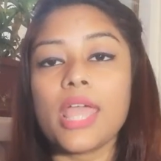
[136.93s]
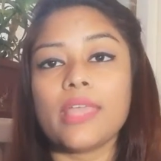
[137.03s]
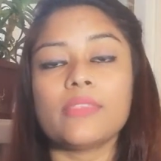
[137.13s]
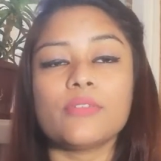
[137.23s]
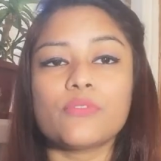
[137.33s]

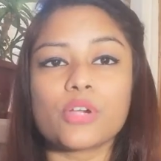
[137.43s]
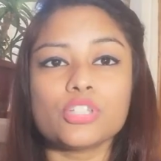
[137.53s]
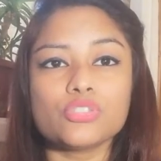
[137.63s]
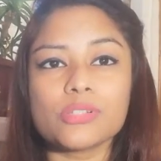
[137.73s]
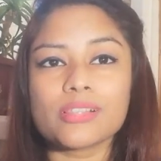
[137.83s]
in the
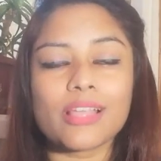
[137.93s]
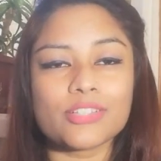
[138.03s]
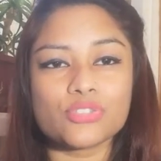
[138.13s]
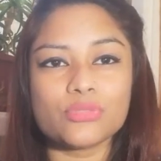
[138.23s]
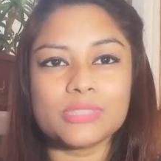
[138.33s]
virtual
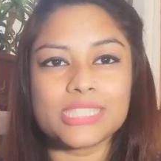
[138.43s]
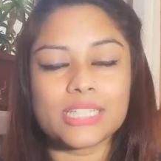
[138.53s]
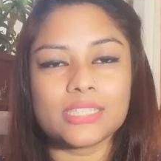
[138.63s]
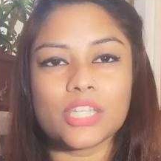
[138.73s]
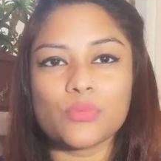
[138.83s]
classroom
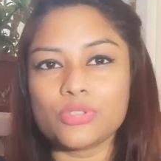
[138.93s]
setting,